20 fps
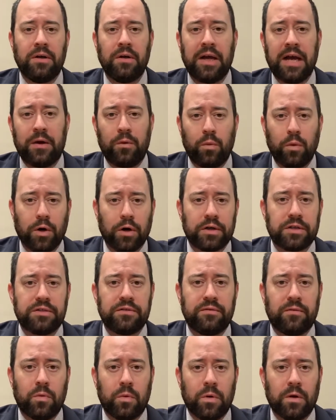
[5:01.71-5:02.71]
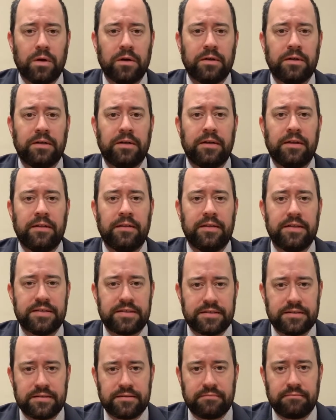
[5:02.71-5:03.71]
had worked for
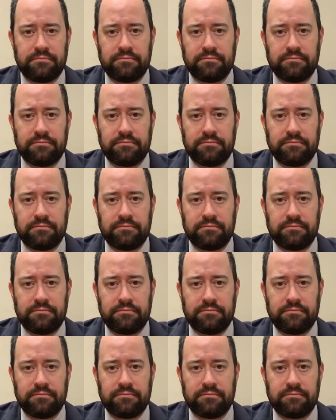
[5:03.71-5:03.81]
this